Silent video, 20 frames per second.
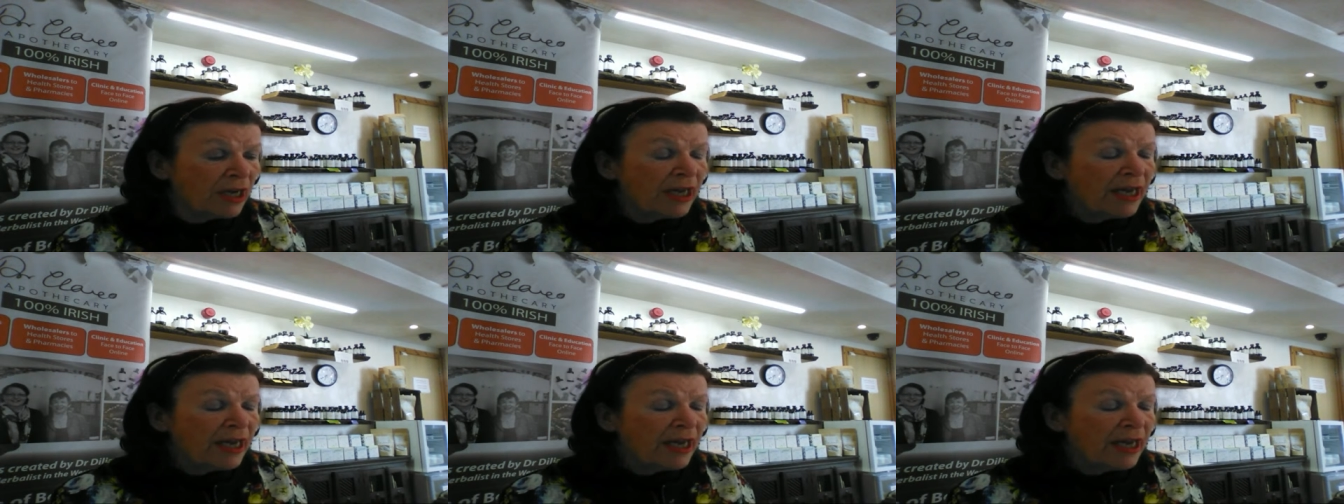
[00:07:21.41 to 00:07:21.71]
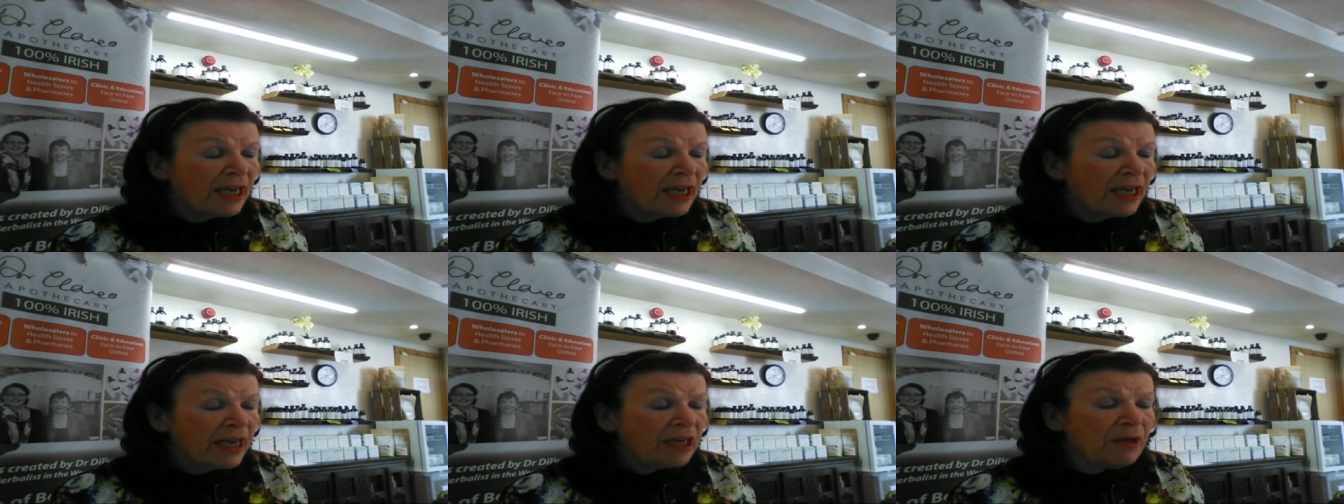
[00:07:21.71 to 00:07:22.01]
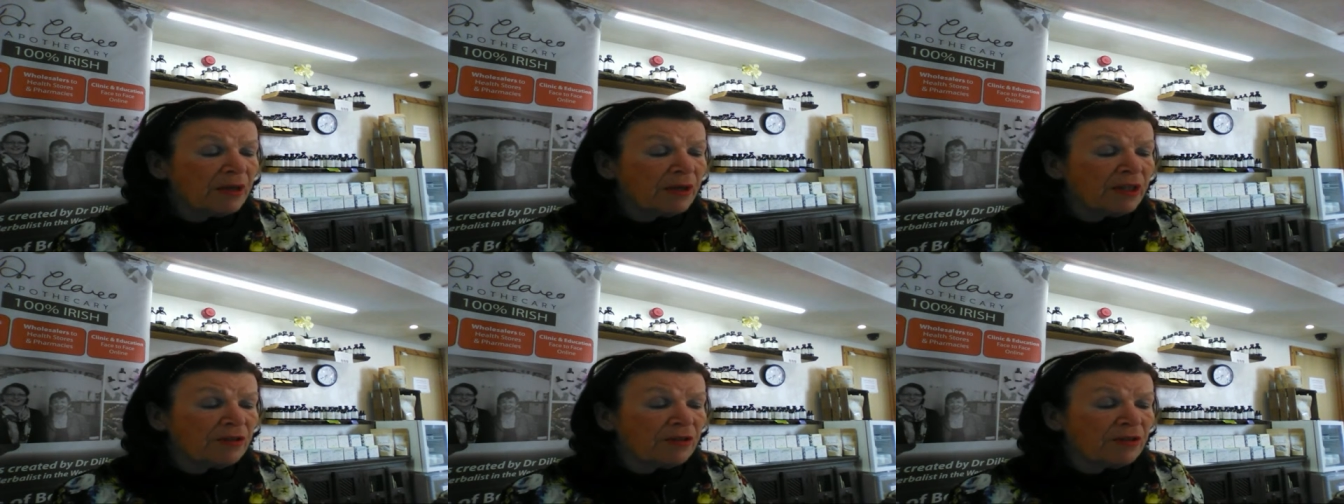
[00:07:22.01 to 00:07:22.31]
um, there's
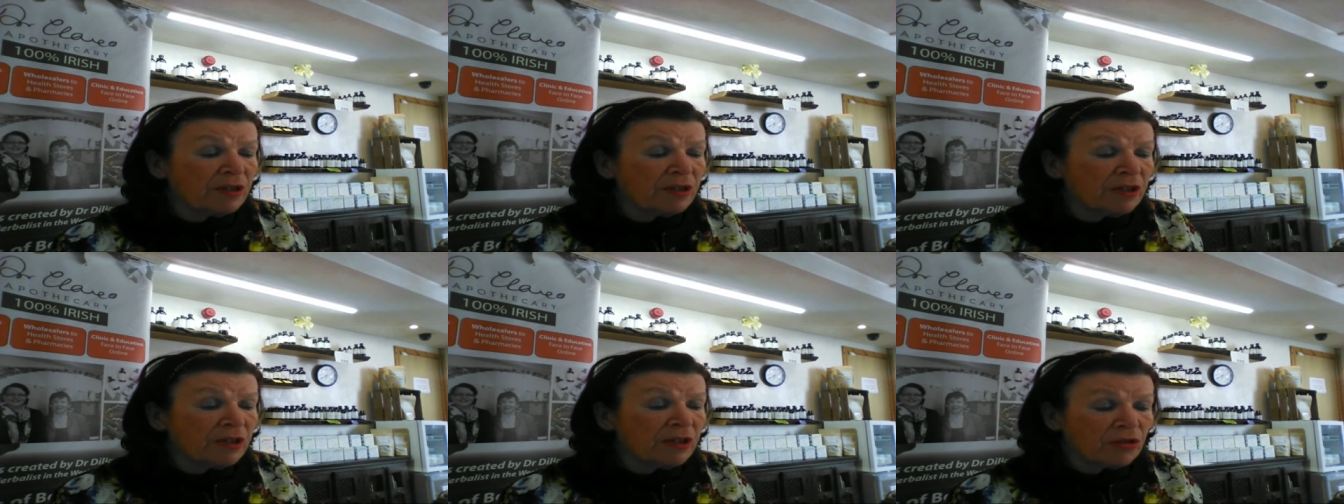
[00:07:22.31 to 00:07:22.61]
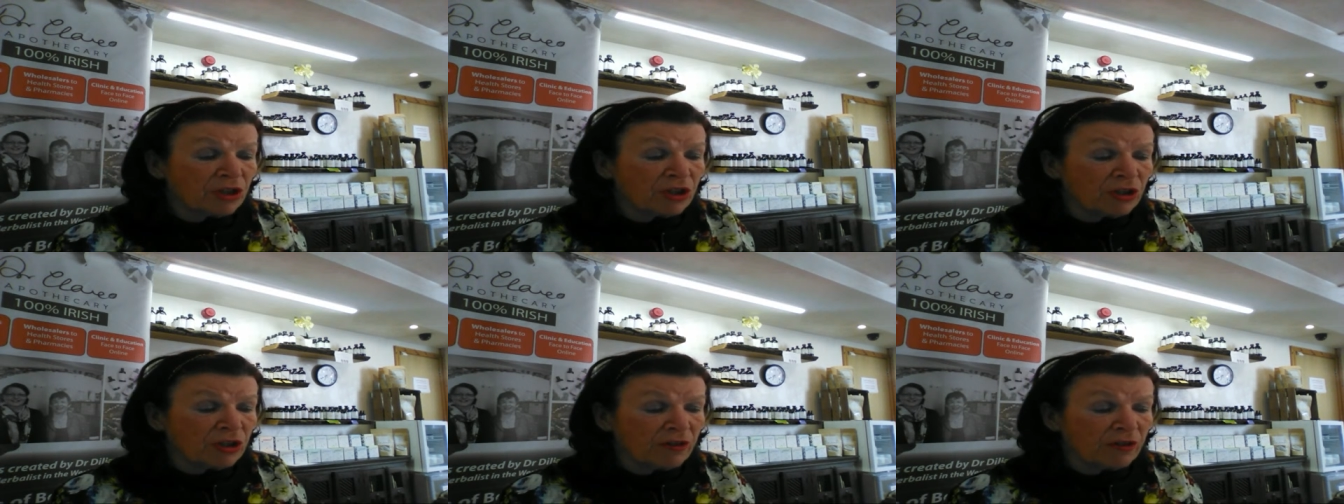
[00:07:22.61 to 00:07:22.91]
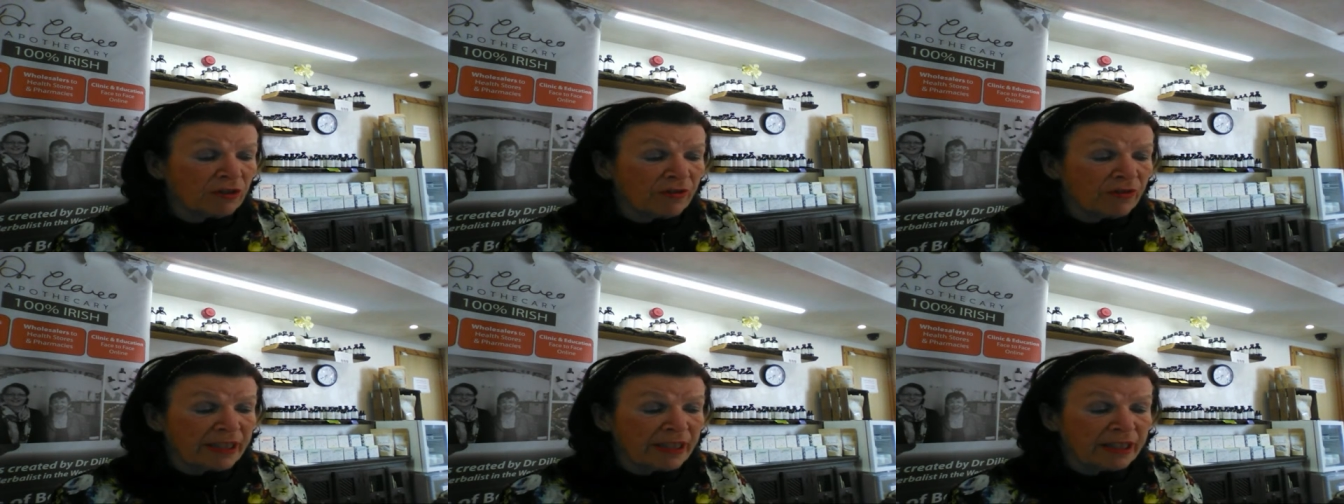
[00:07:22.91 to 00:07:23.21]
an induction of
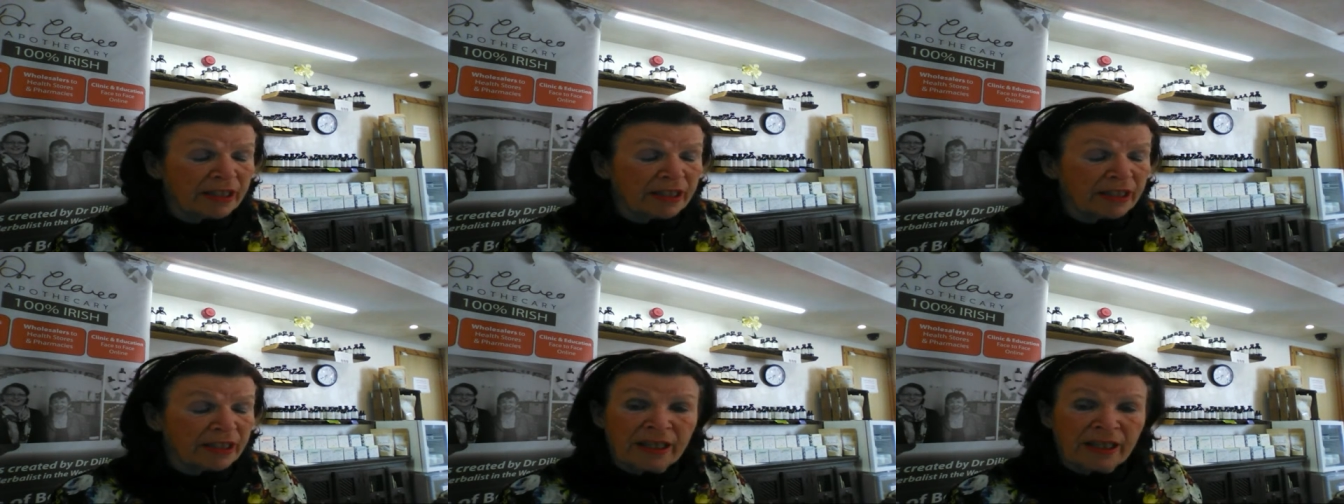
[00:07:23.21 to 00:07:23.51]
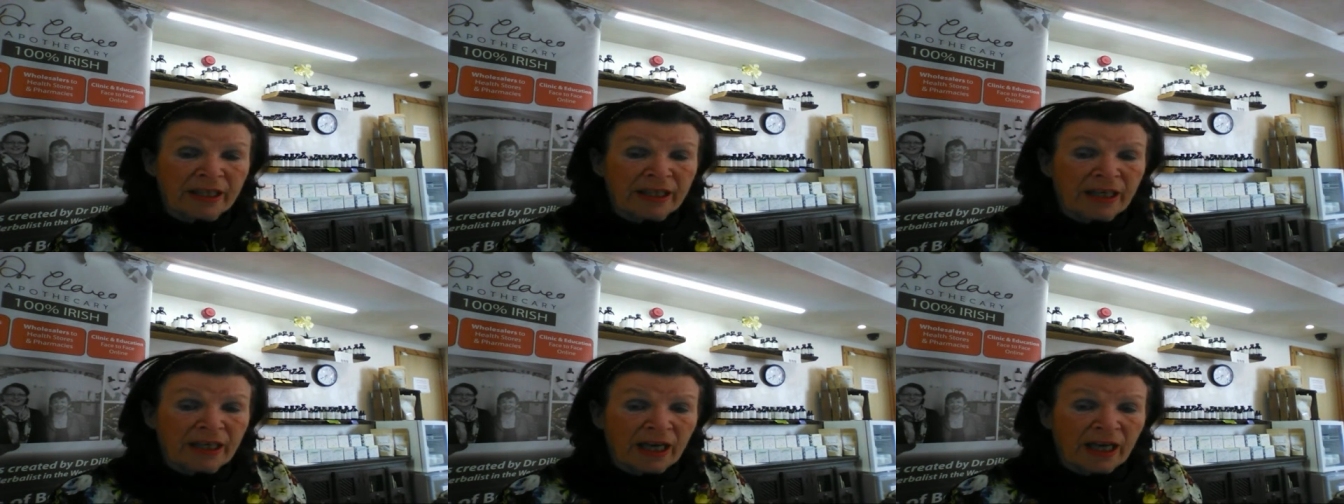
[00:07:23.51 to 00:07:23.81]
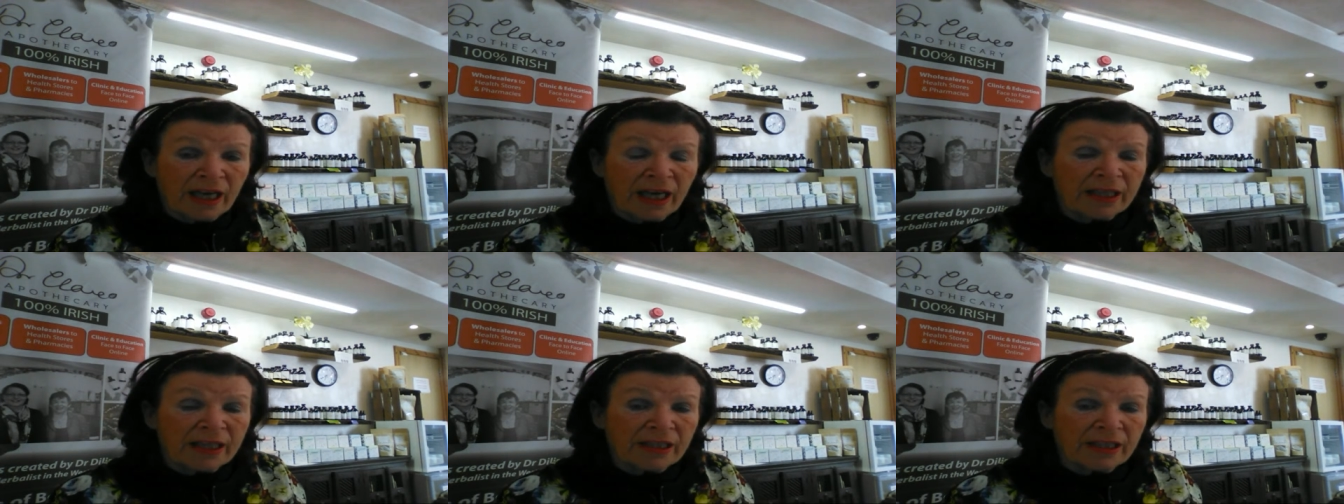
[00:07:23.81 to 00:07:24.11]
IDE and
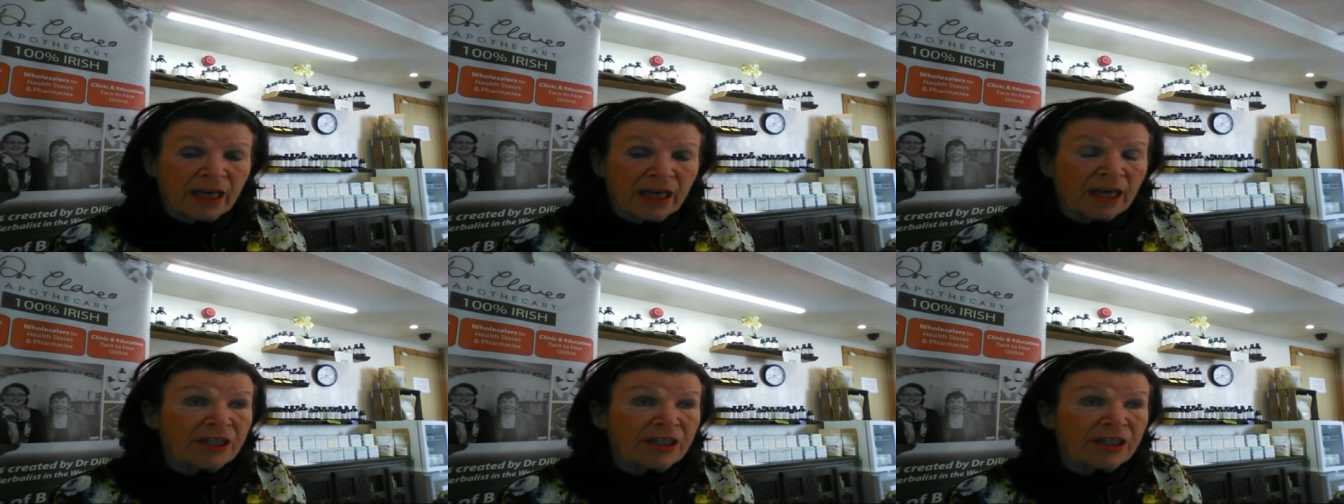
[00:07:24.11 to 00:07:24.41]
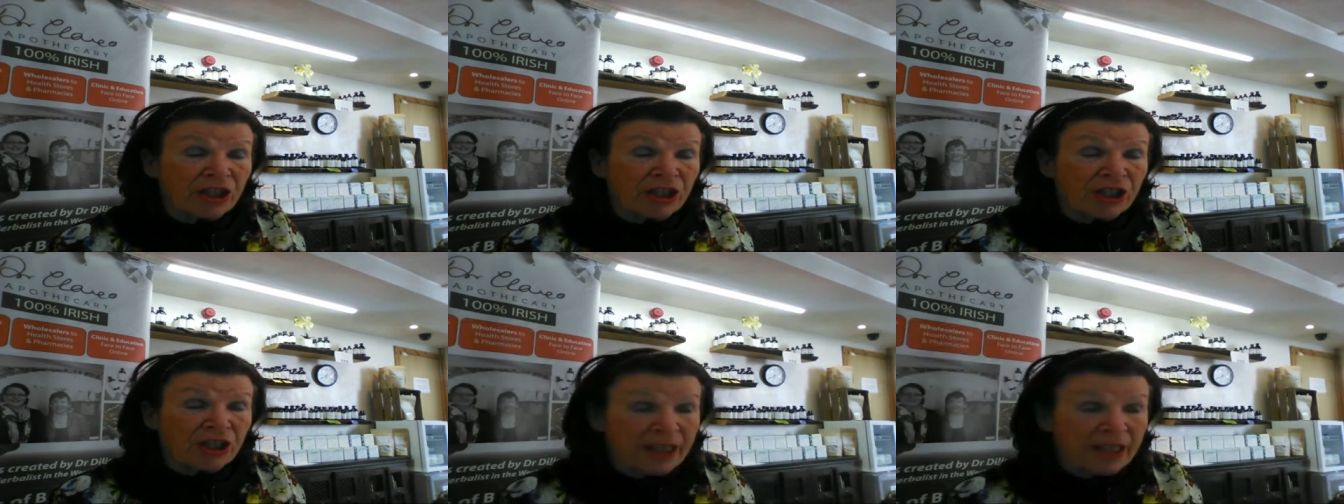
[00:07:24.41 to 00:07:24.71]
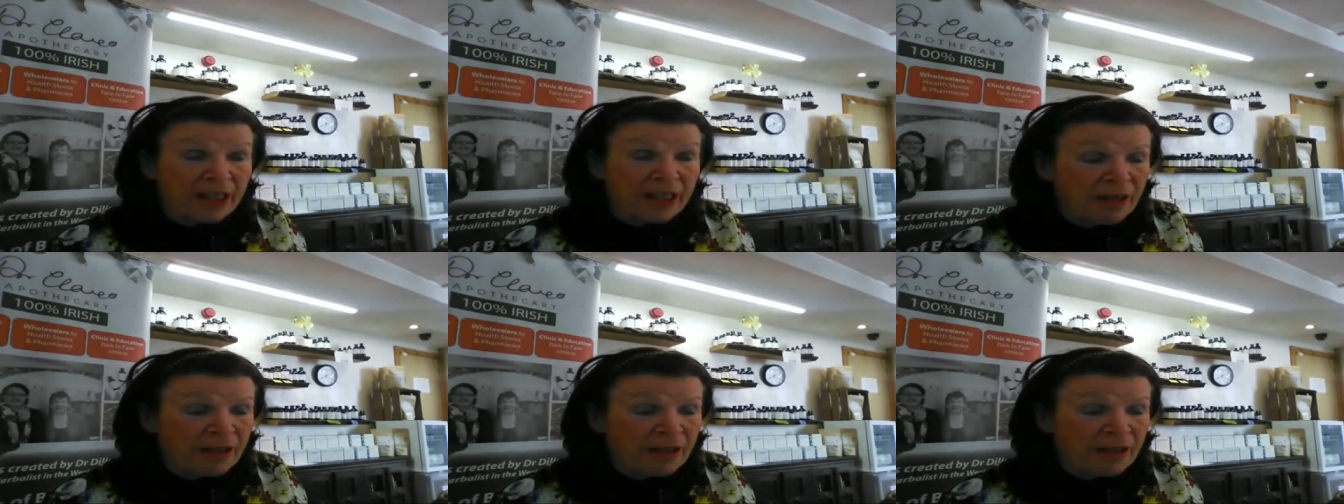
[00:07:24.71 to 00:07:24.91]
IgE